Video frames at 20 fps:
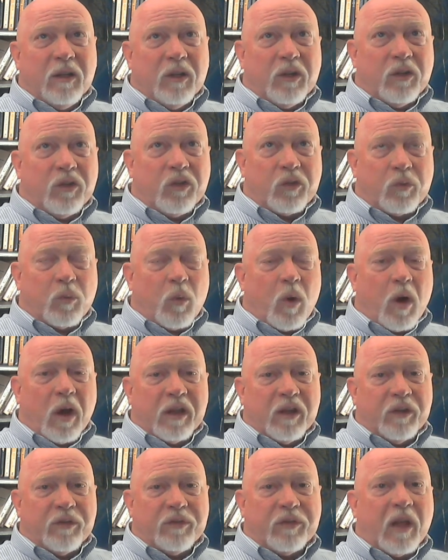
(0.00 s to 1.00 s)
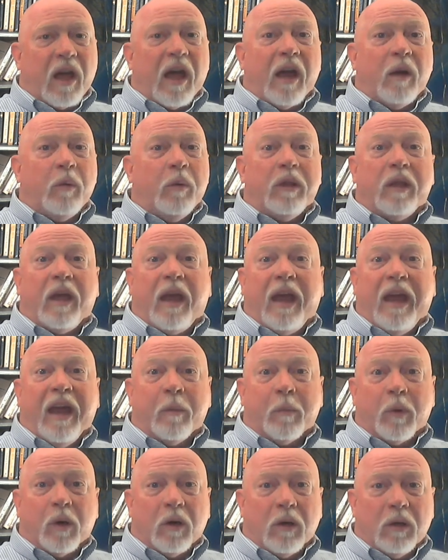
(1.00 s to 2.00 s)
swatting a fly with a
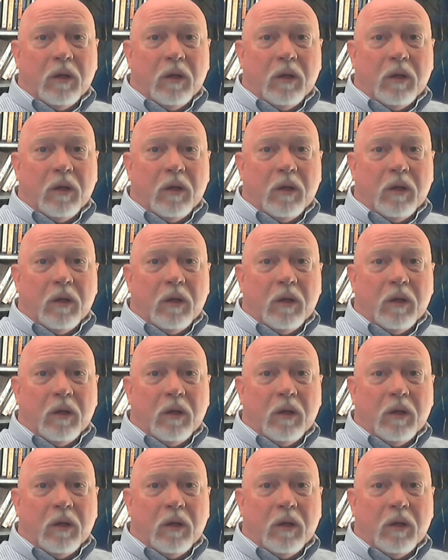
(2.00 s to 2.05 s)
hammer.